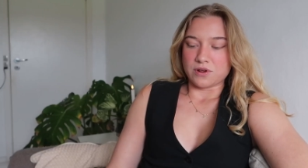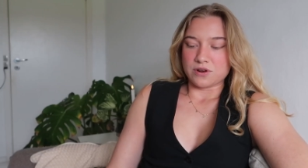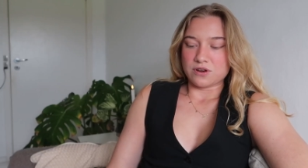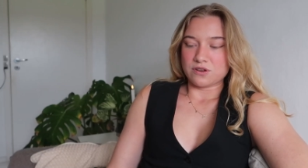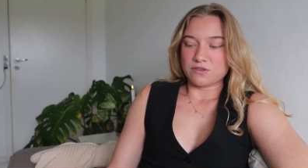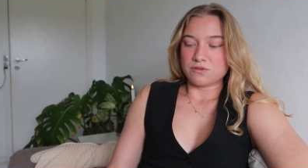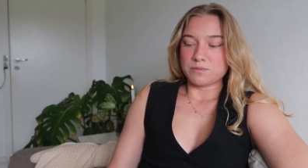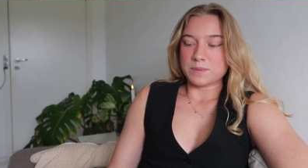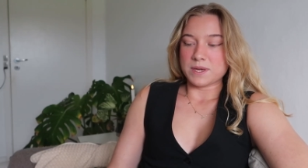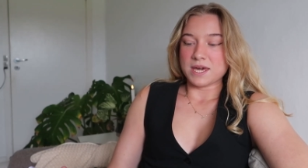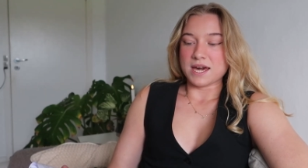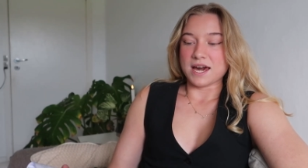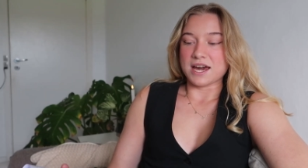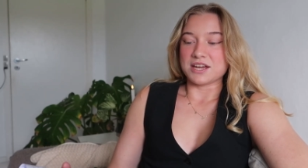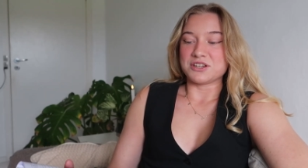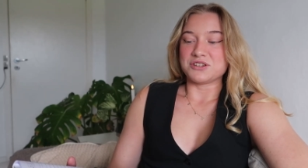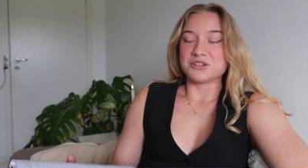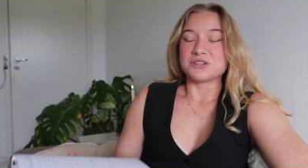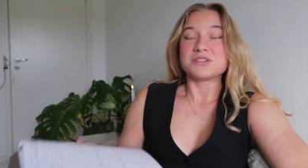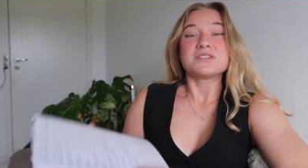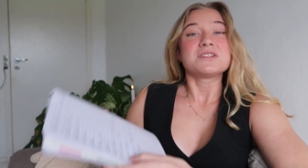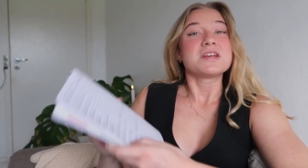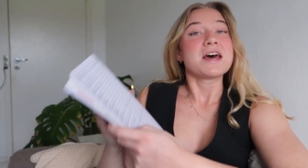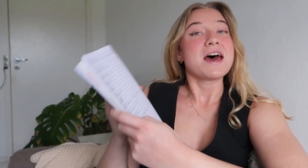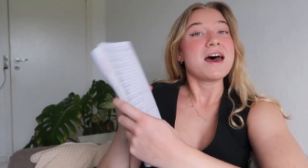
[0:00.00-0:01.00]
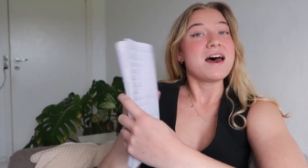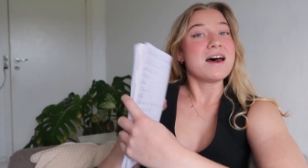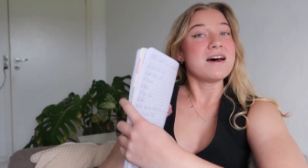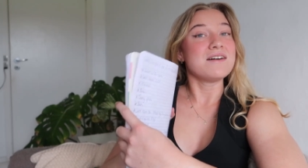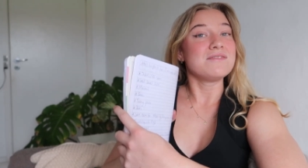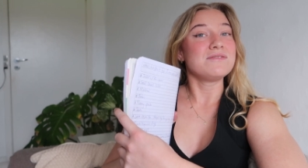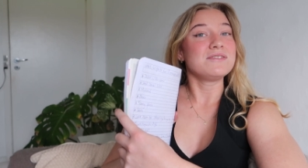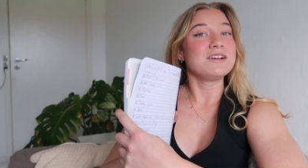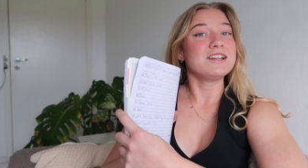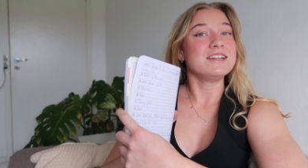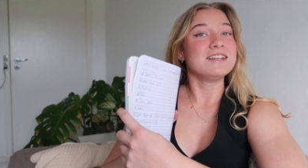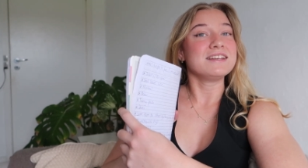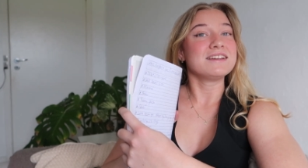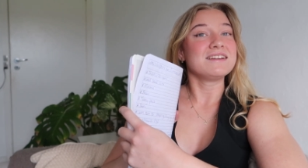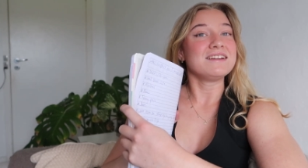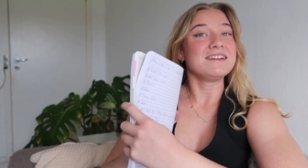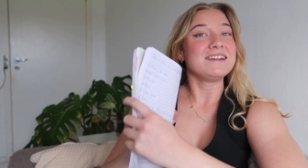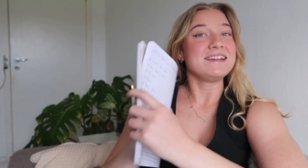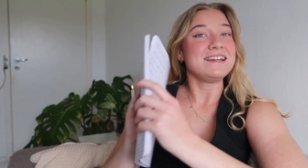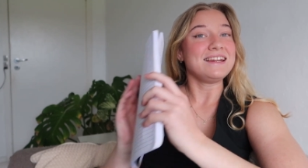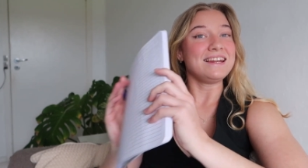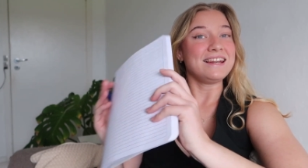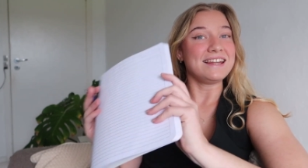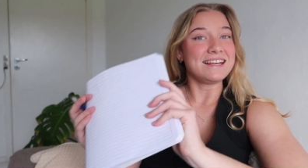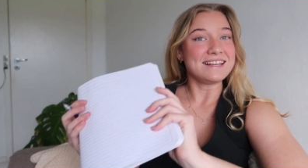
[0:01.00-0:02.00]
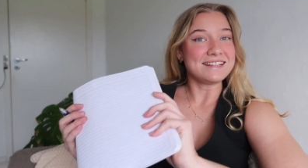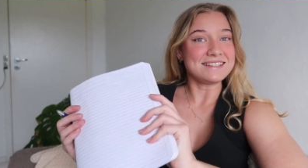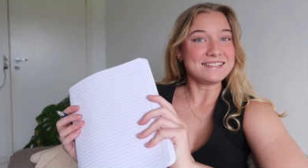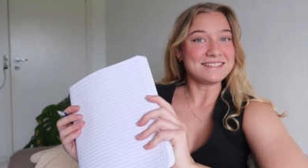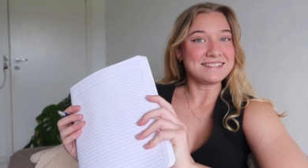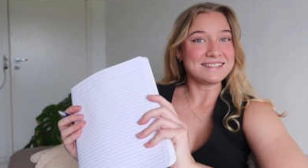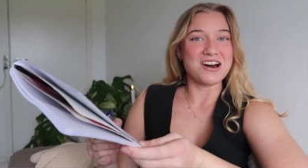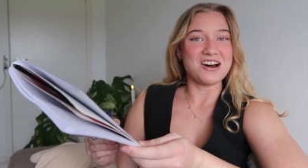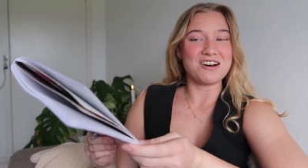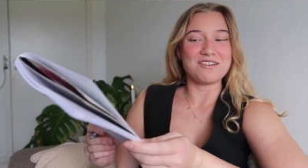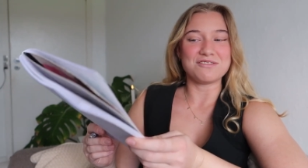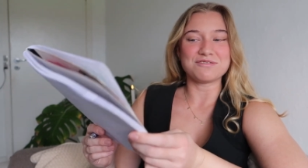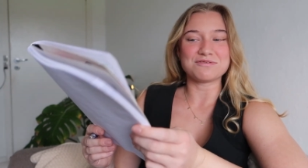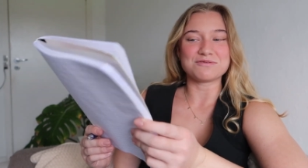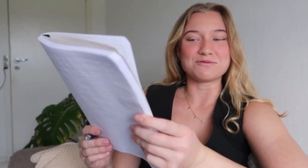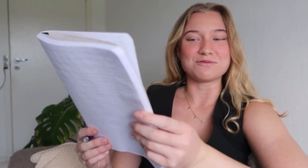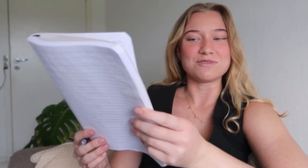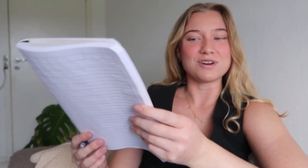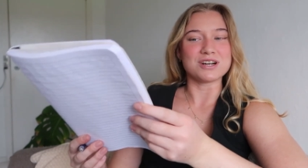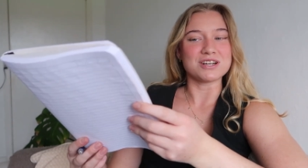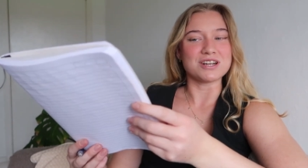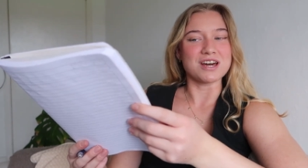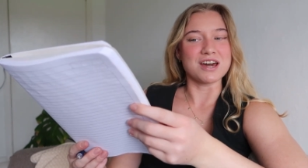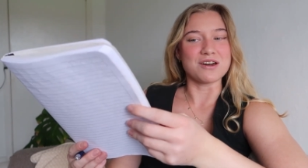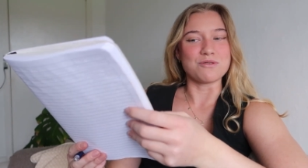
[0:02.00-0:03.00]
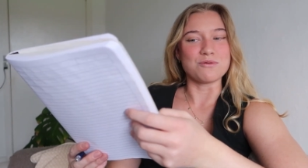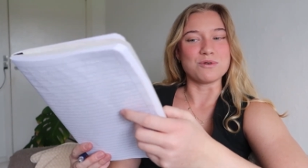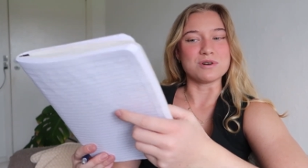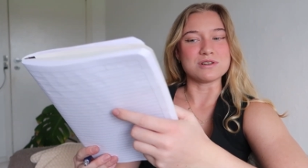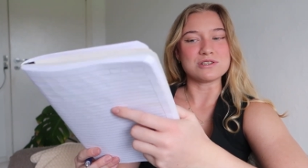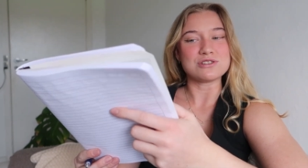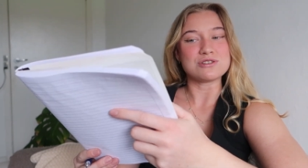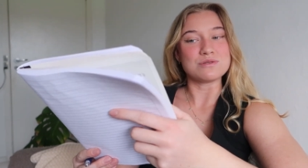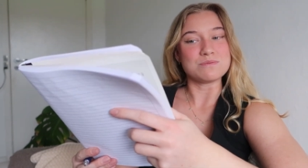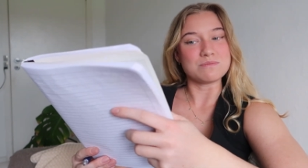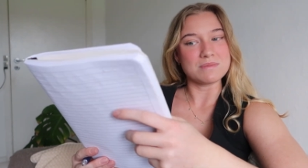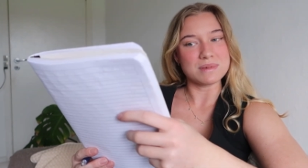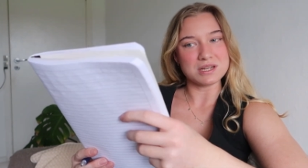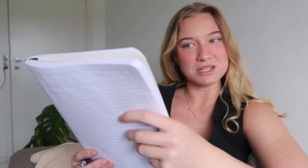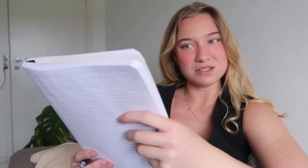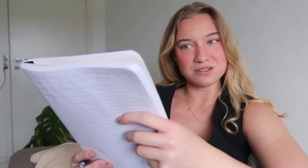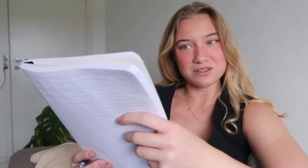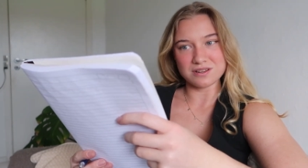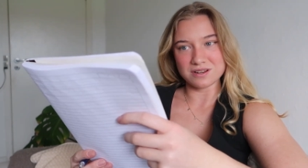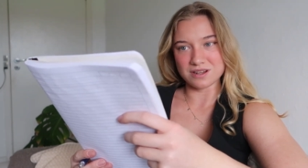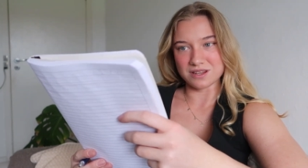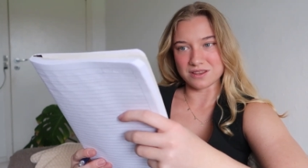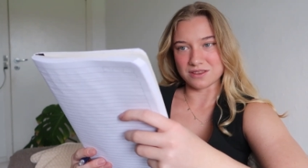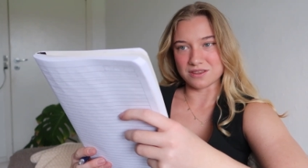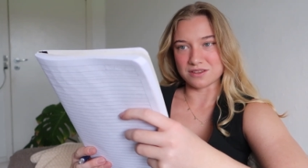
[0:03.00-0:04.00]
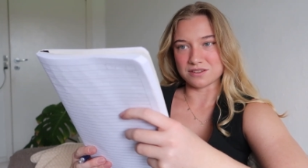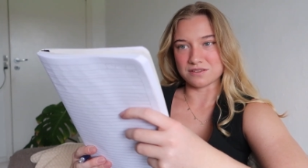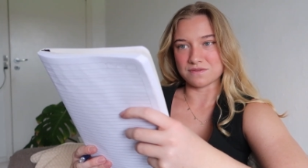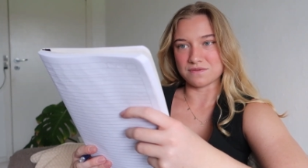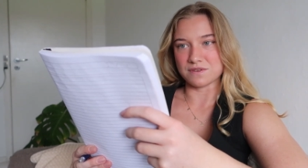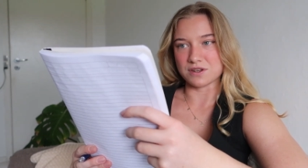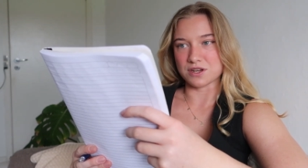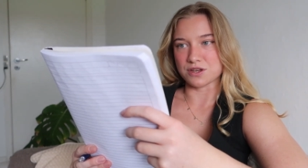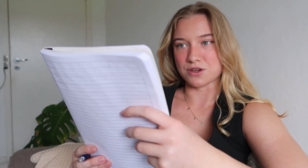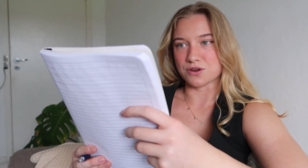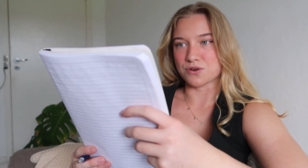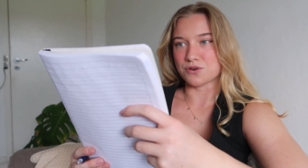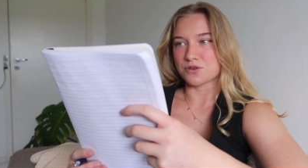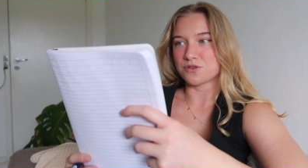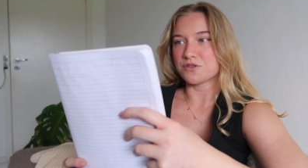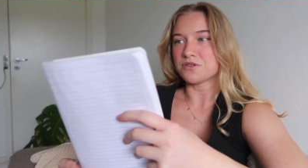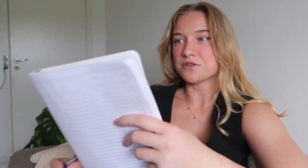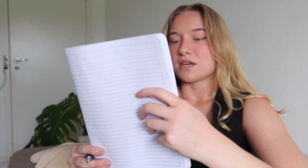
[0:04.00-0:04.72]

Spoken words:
front of me I just have a little list of what I want to mention in this video,